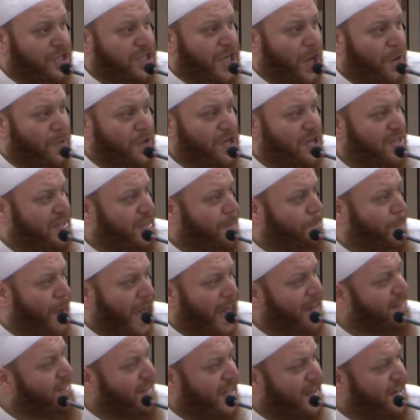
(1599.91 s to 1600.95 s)
showing you the
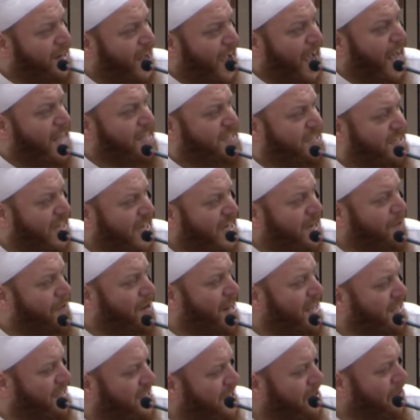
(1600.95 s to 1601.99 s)
path are not as
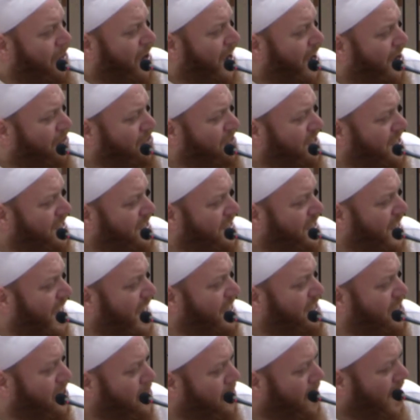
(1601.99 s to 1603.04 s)
genuine as you are or
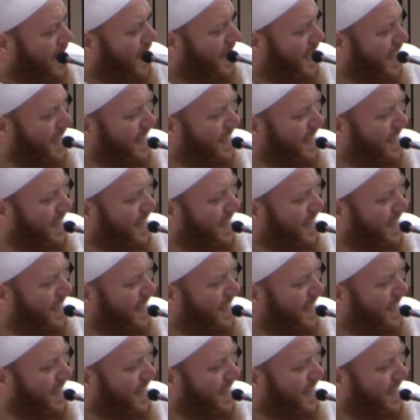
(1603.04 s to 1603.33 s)
sincere as you are.